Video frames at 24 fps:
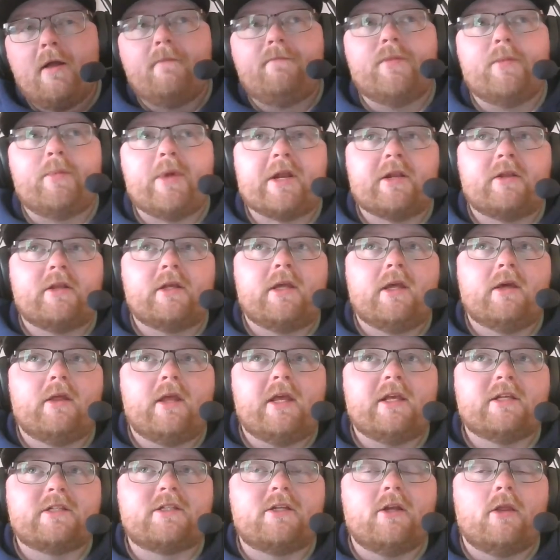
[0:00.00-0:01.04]
the penalty kill
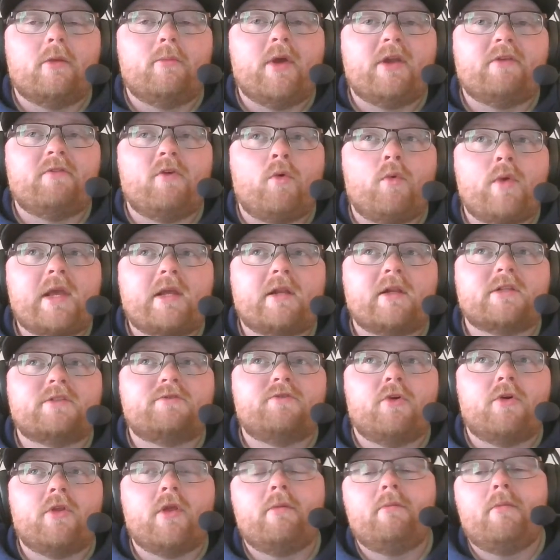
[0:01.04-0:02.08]
is still a bit of a weakness
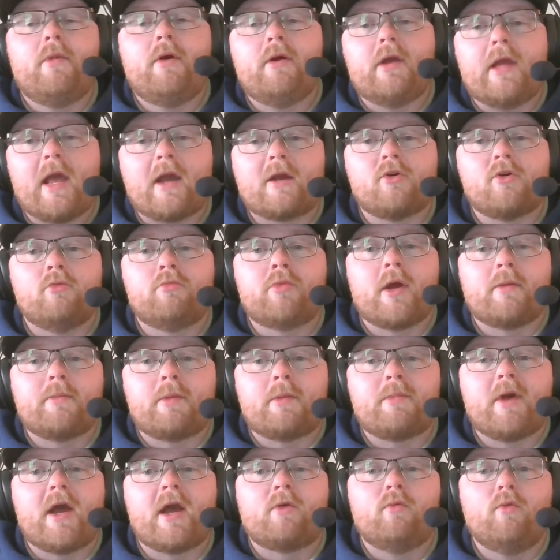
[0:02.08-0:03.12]
for them. Ekholm
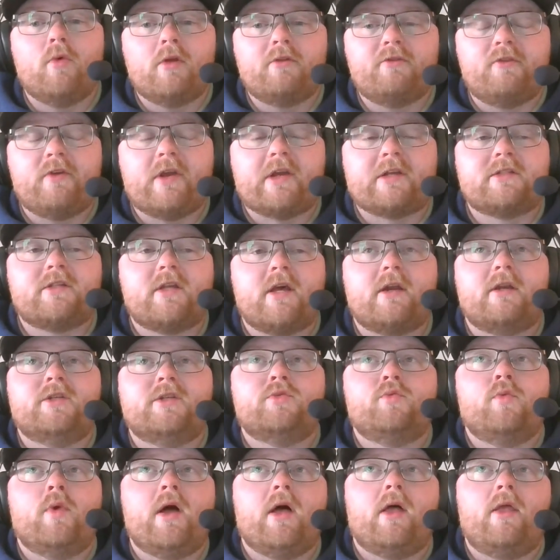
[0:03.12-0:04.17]
coming back will fix that
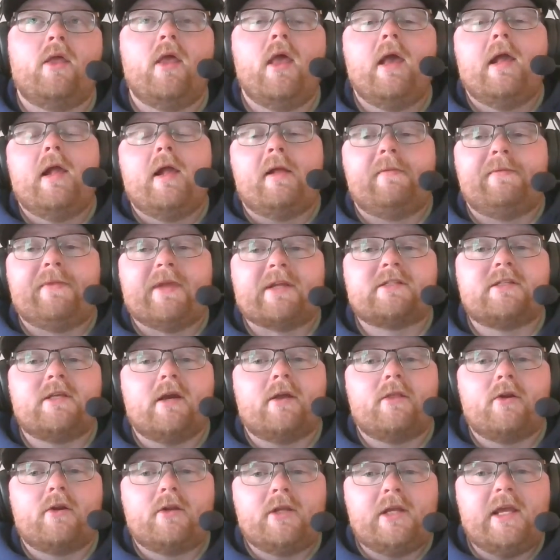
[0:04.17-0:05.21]
as well. And that's the
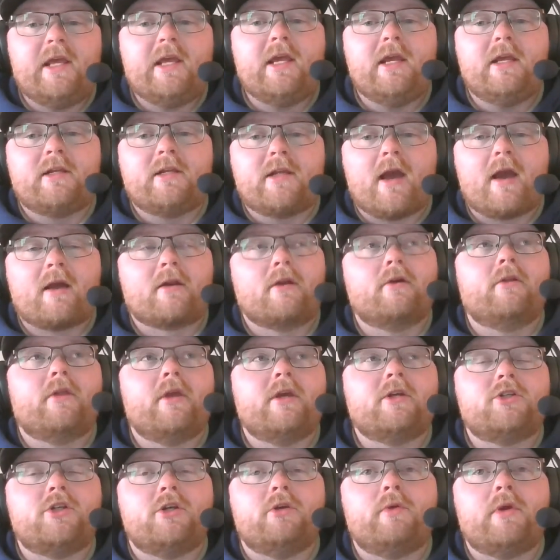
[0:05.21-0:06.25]
other key tactical
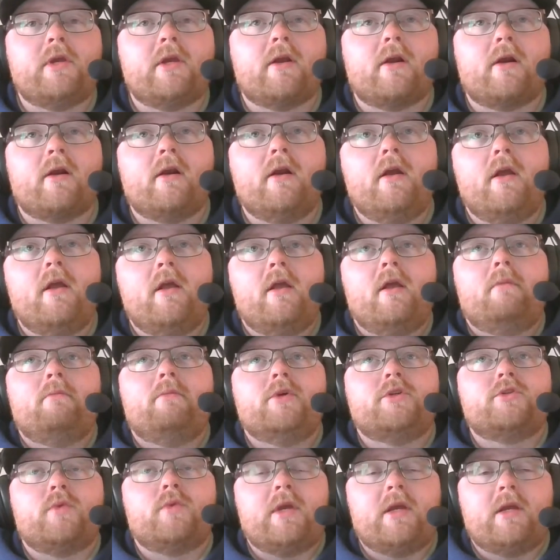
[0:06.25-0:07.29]
issue here
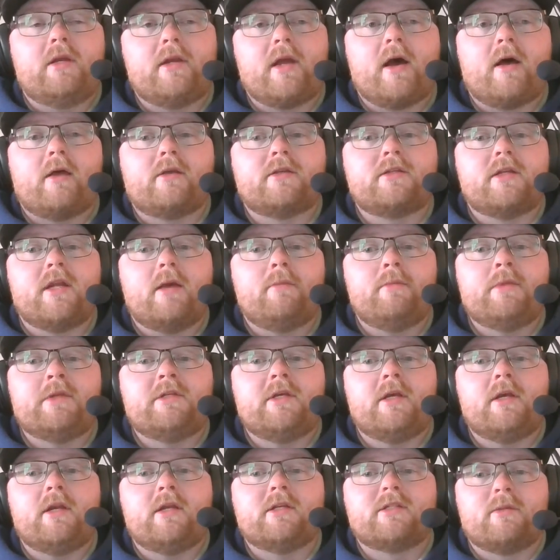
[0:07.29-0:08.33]
between Dallas and
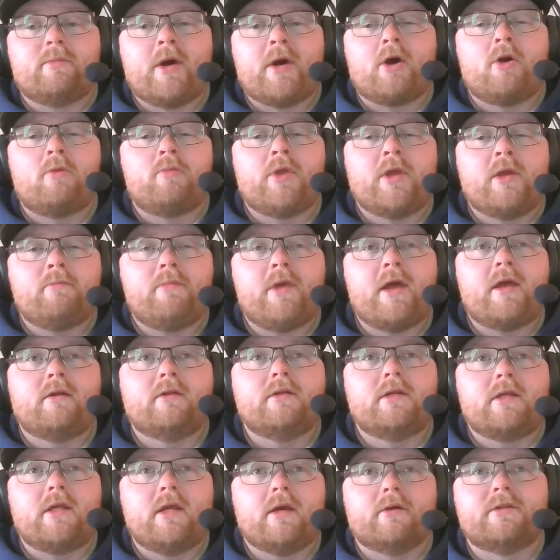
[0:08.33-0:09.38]
Edmonton is the power play and
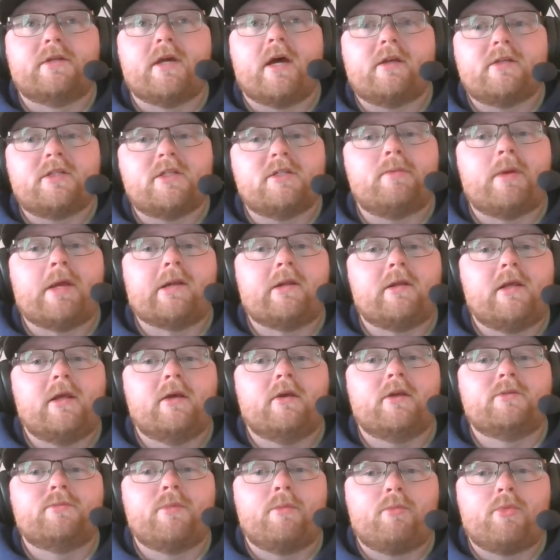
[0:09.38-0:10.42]
penalty kill. Dallas's penalty
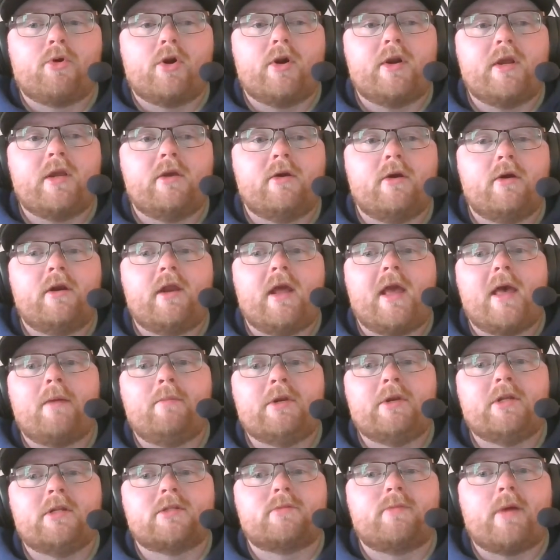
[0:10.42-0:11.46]
kill has been pretty good.
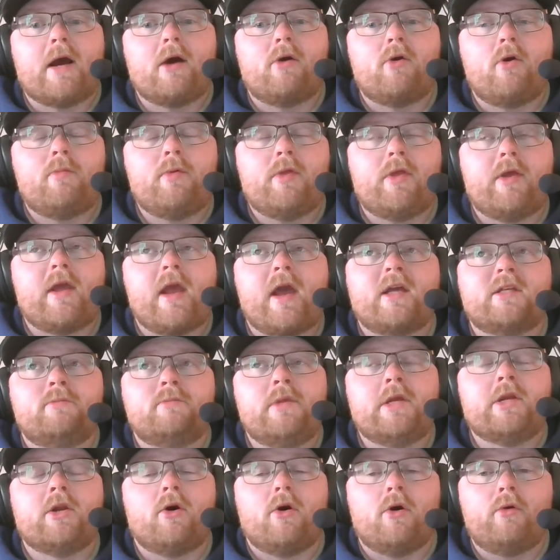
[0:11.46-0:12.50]
Edmonton's power play has
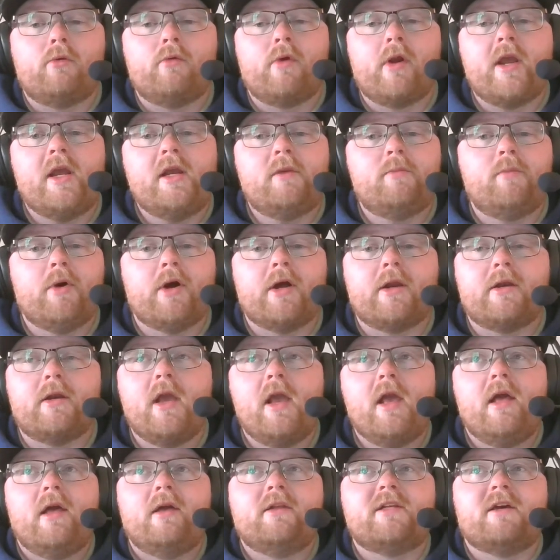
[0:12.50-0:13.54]
been all right, but
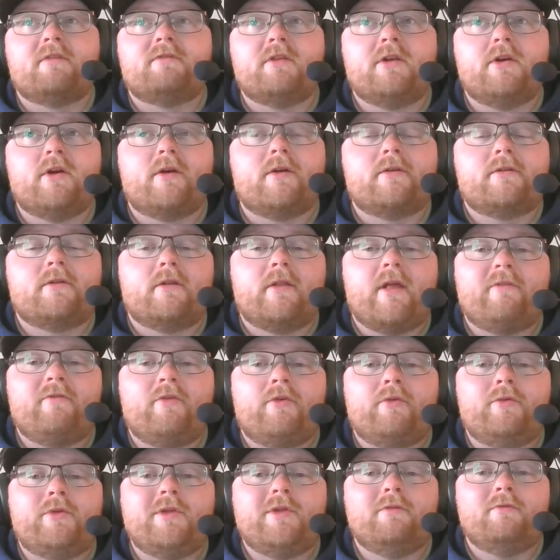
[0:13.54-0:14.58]
definitely not at the
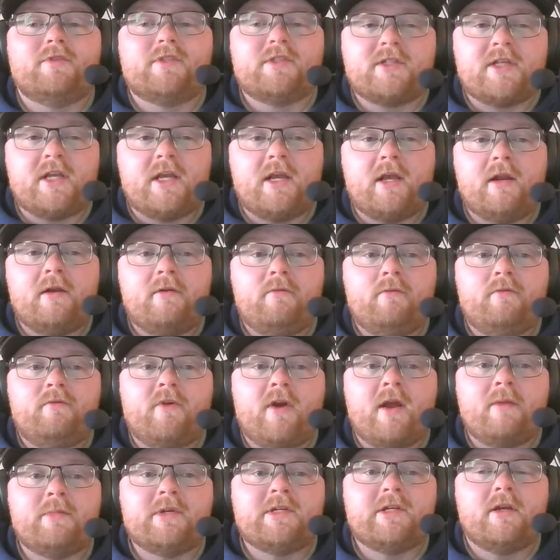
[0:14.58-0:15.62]
level you've seen
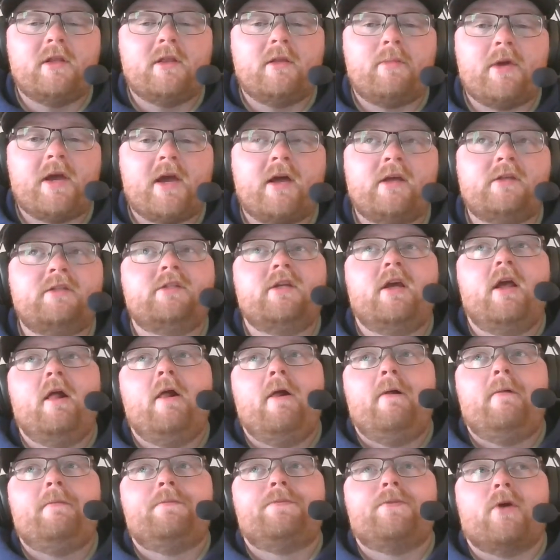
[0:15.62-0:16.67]
for Edmonton in the past.
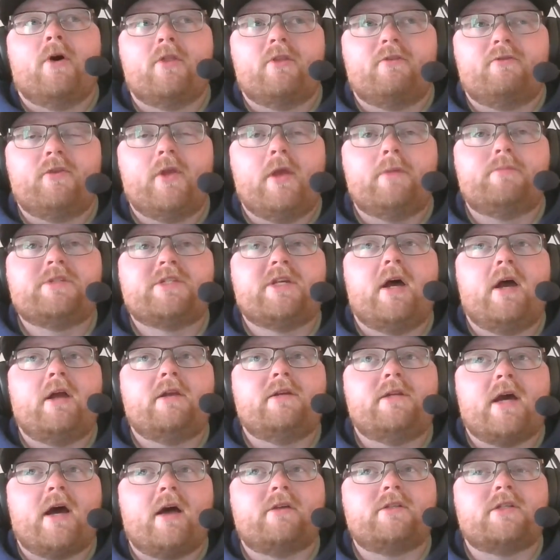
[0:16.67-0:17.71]
On the flip
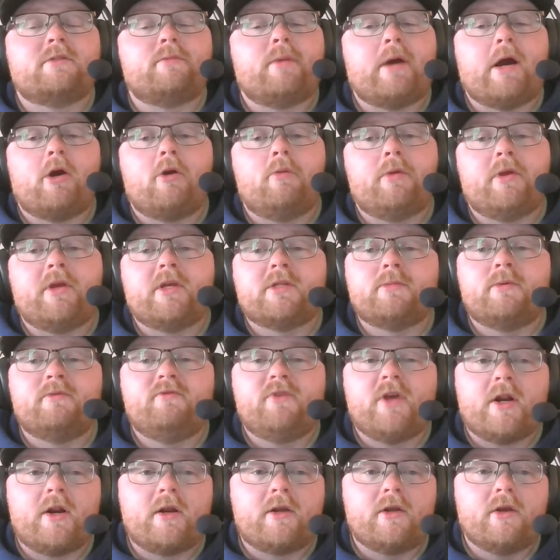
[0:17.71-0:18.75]
side, Dallas's power play has been
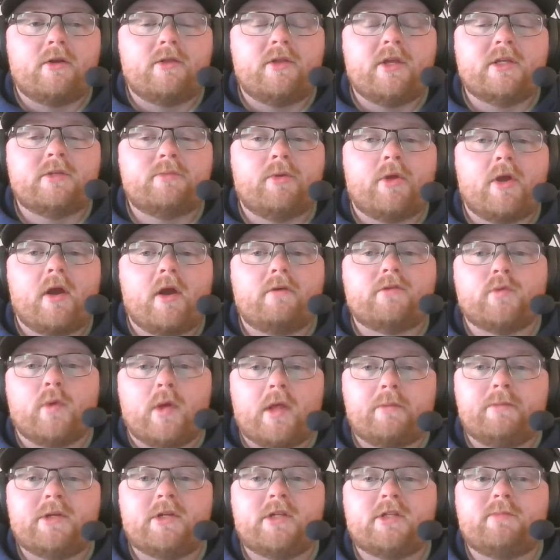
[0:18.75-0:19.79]
very good these playoffs,
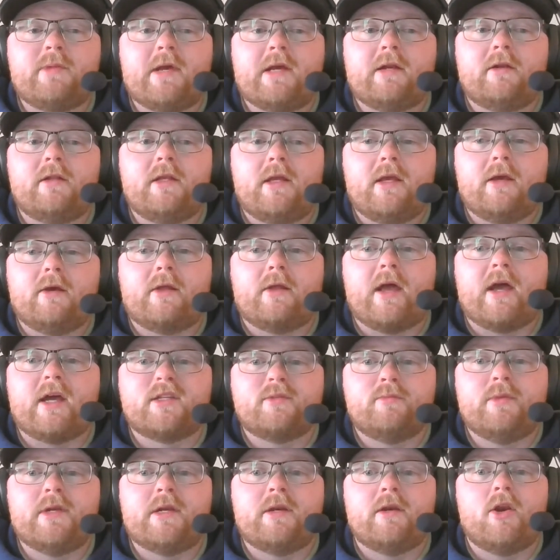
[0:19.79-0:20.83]
while Edmonton's penalty kill
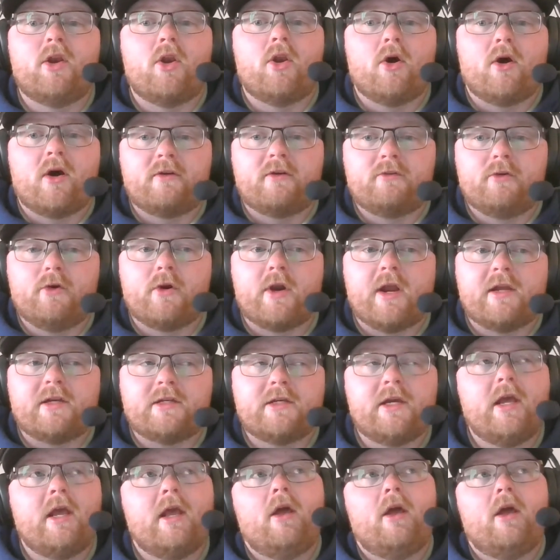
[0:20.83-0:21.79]
has been not great.